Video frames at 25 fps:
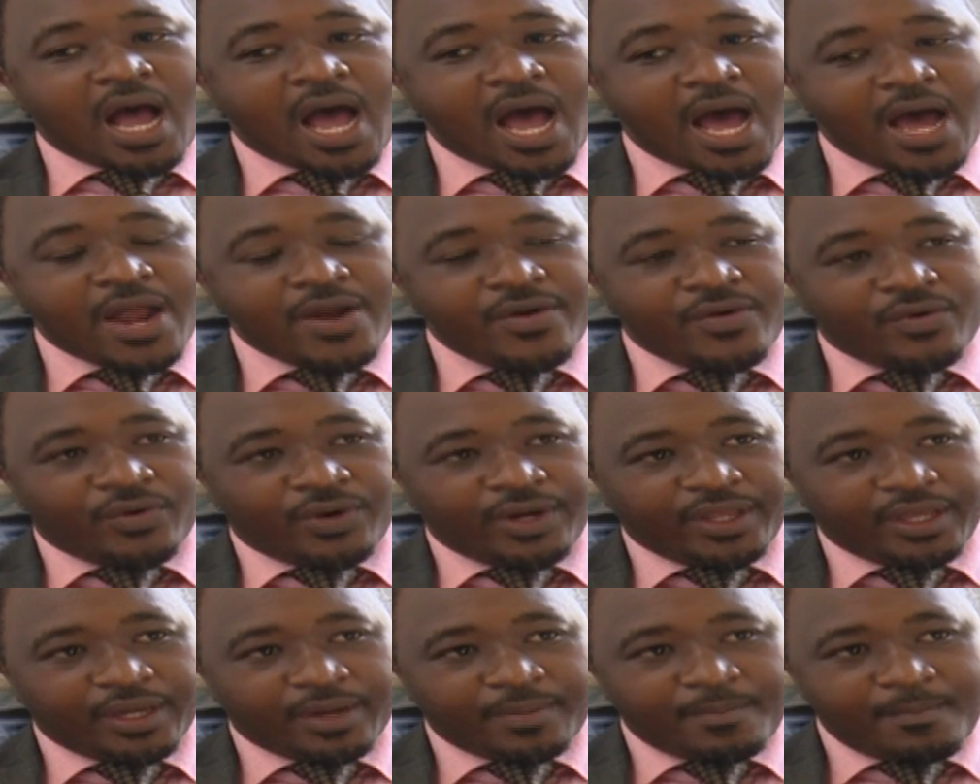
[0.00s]

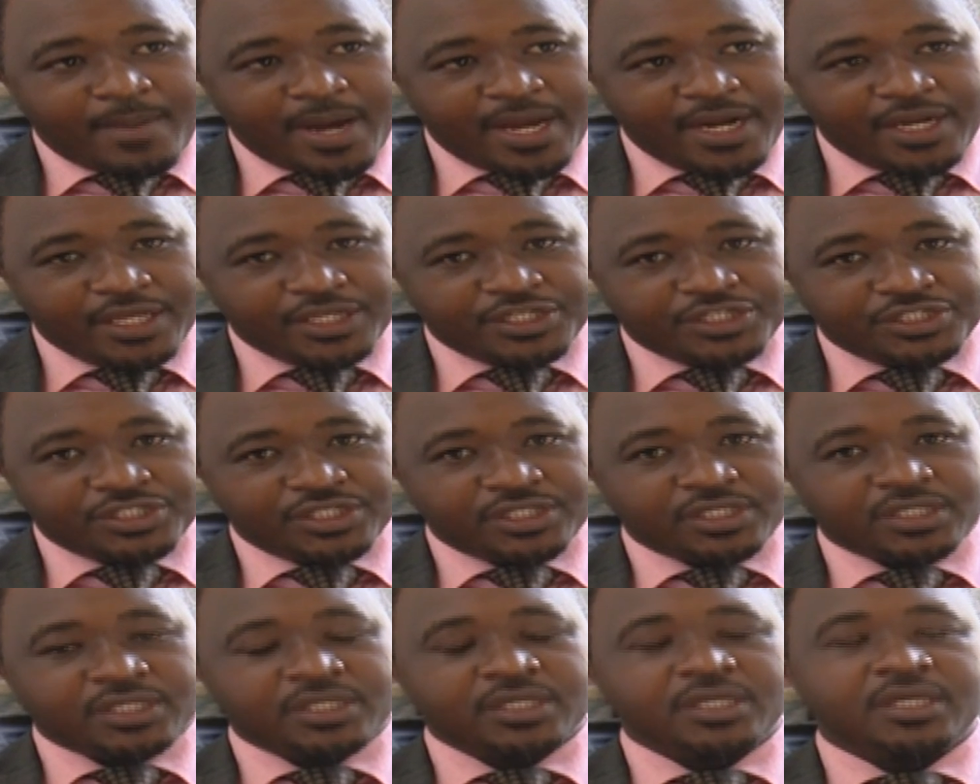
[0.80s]
handling,
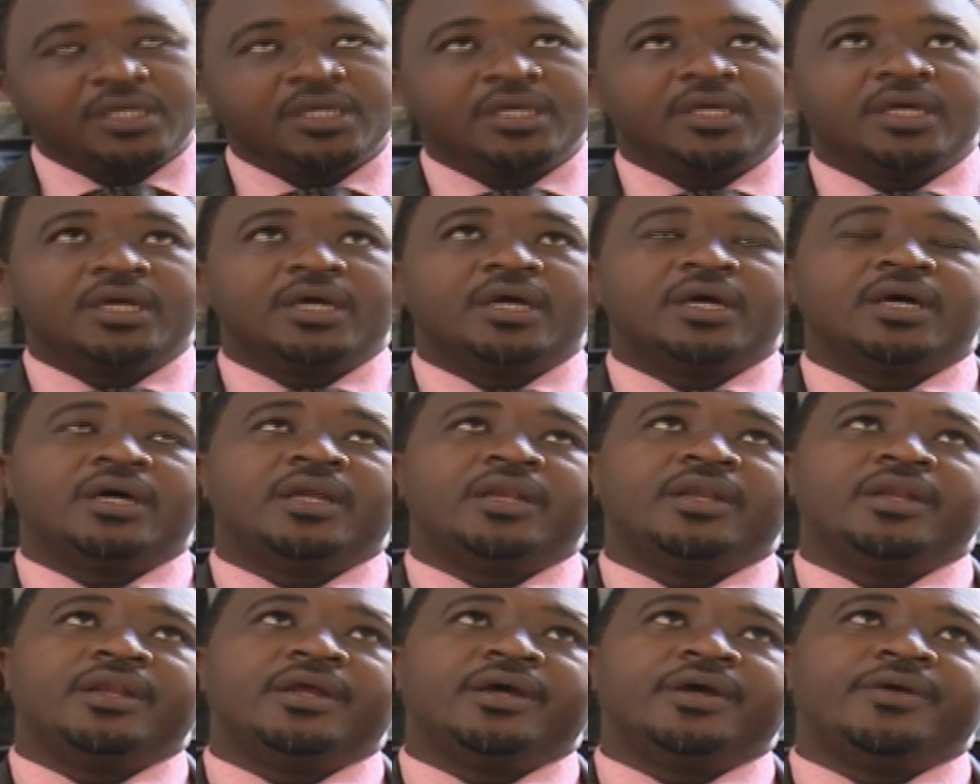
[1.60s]
managing,
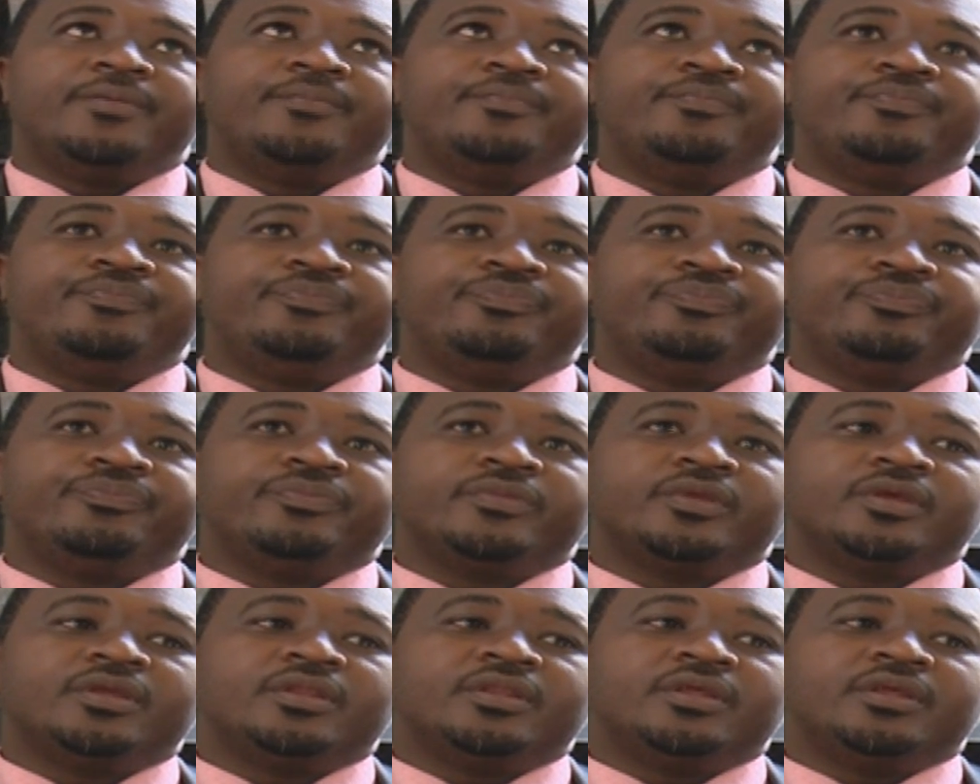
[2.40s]
and
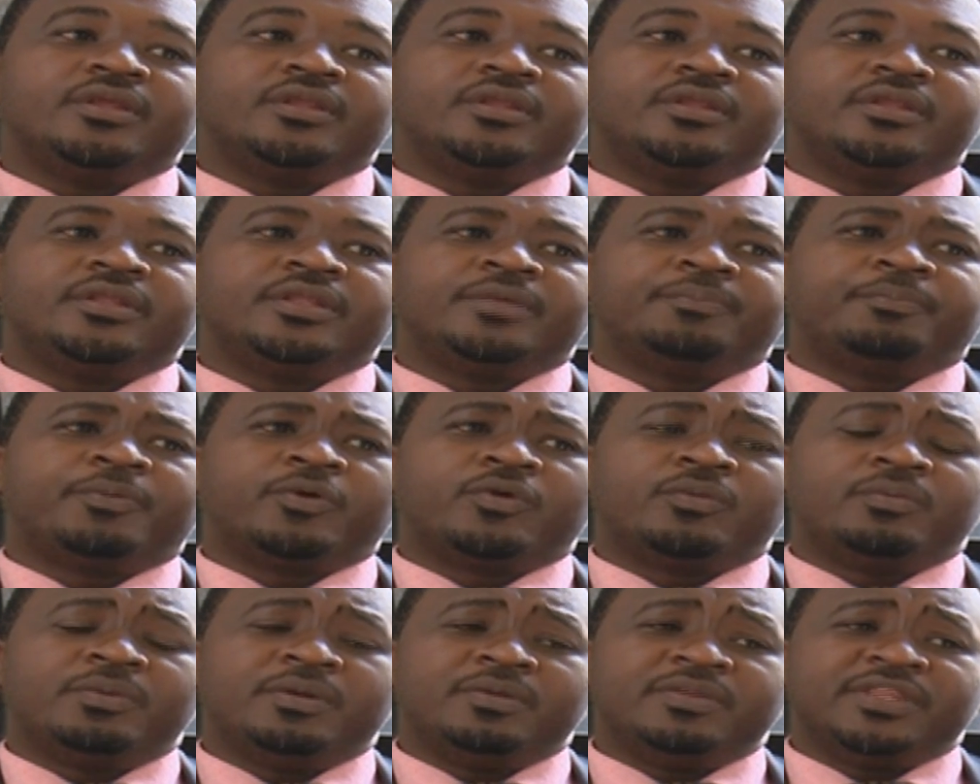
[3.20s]

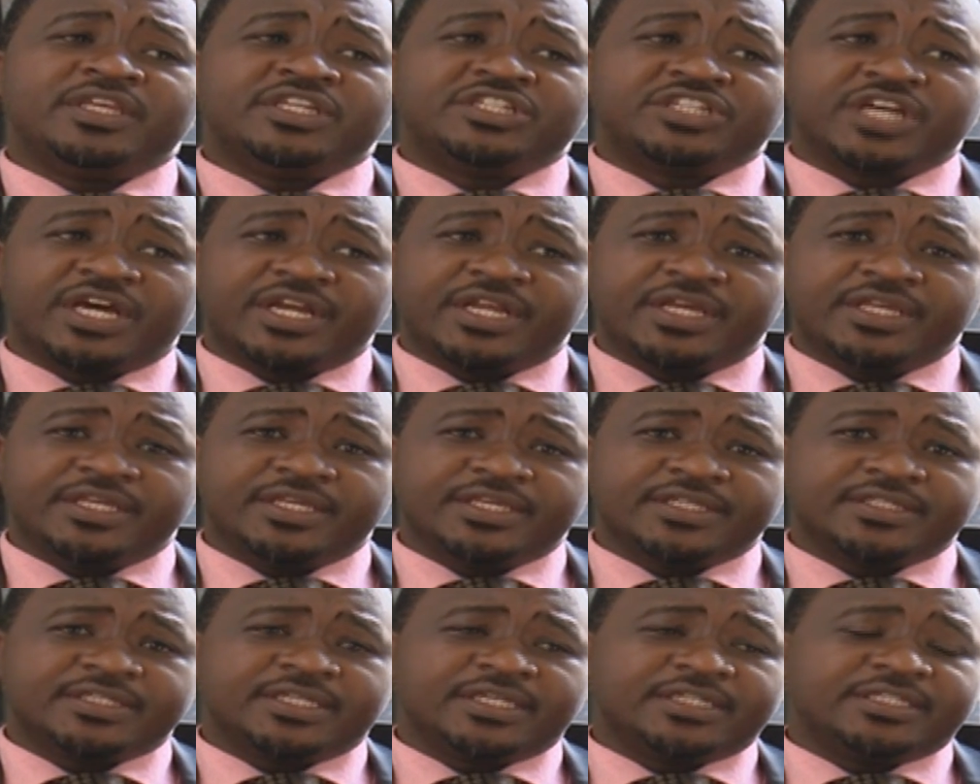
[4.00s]
the
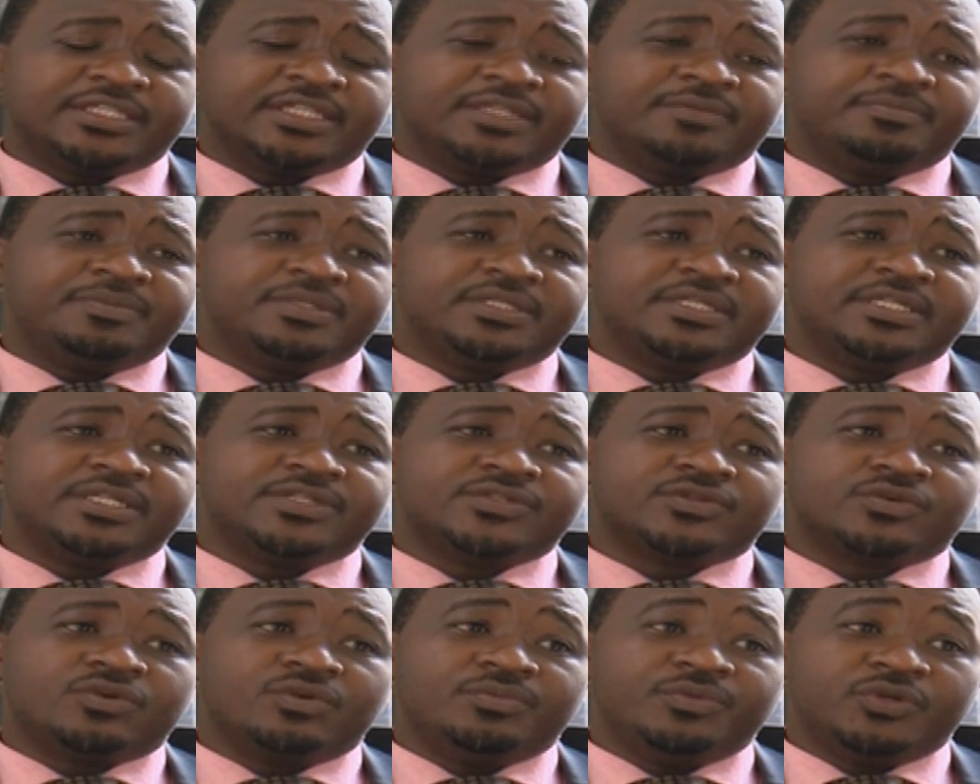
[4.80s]
challenges that the
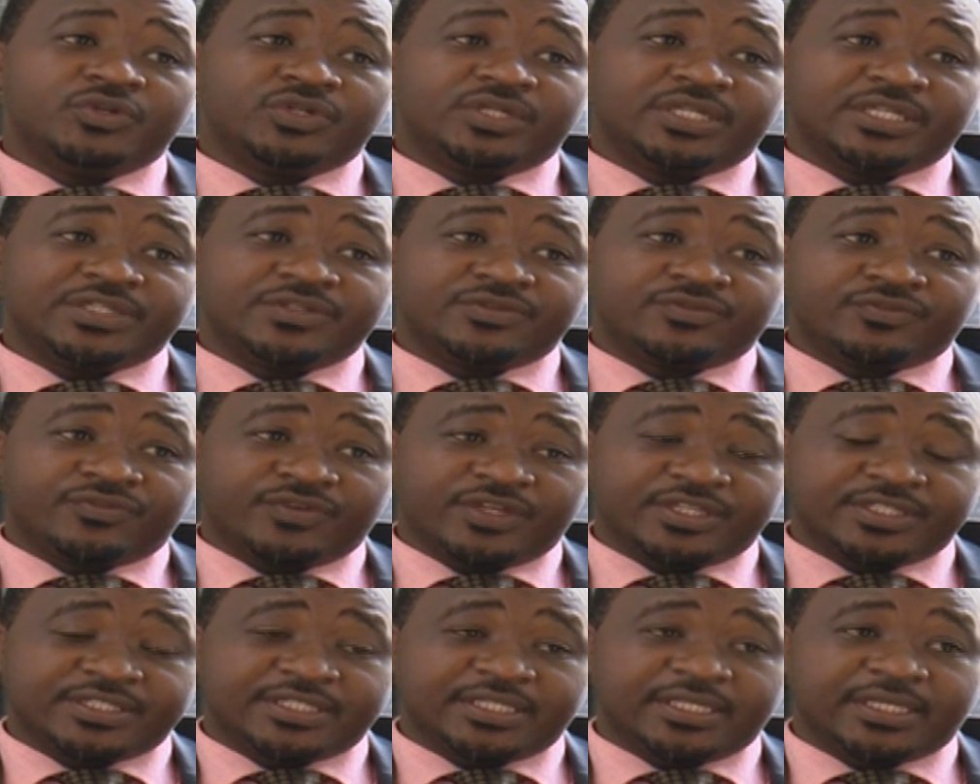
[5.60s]
business community is
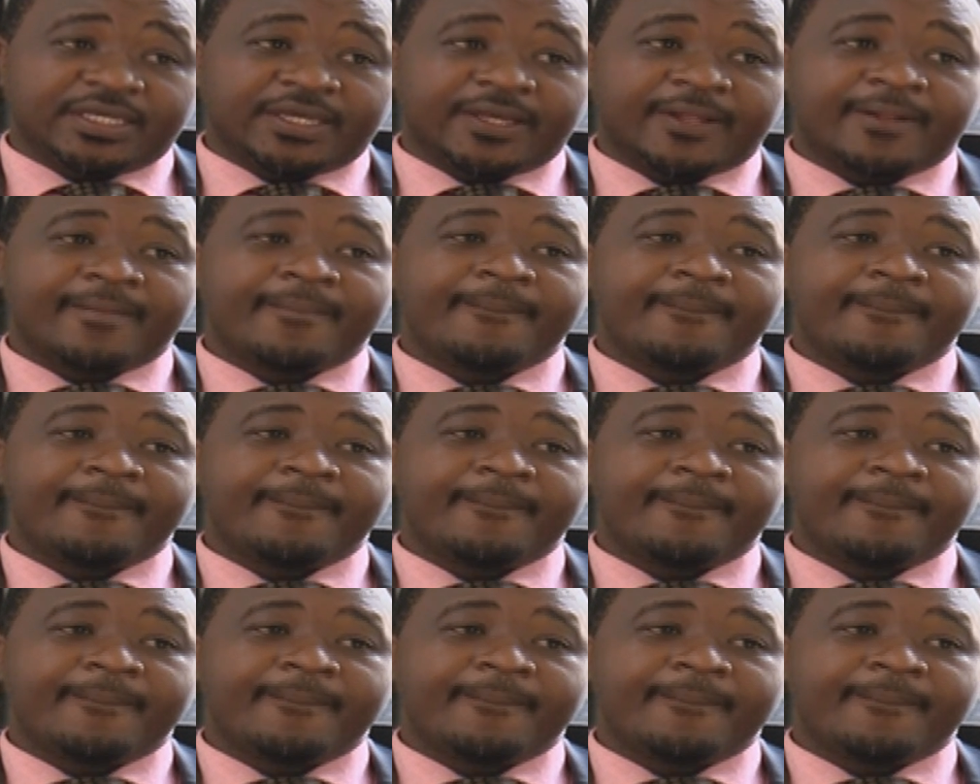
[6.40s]
facing.